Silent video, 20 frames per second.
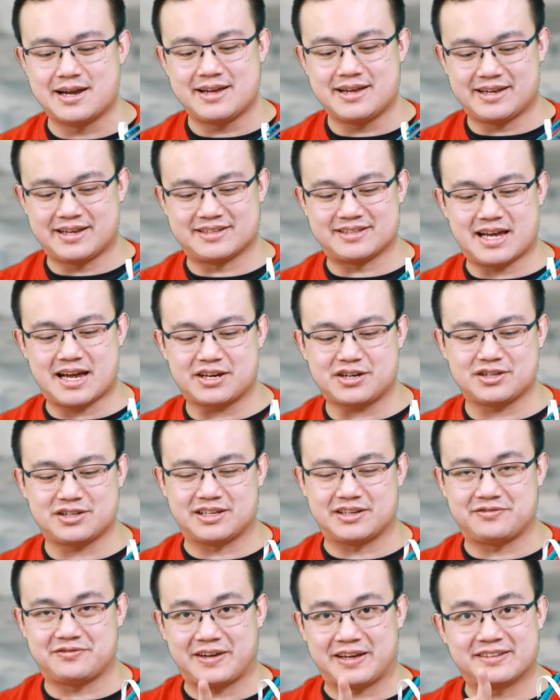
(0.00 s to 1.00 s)
is actually
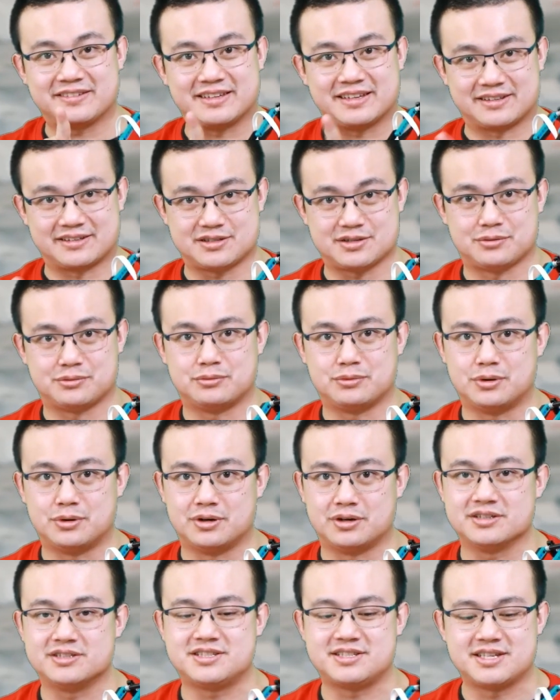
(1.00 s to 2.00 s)
facing towards